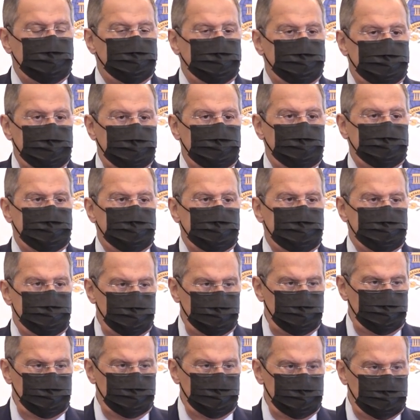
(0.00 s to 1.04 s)
and they
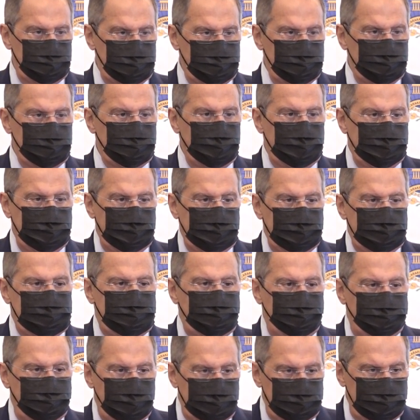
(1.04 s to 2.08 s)
continue to
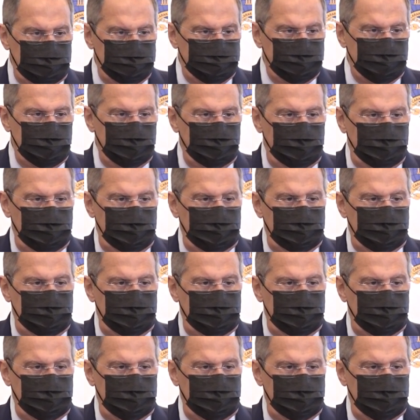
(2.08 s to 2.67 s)
develop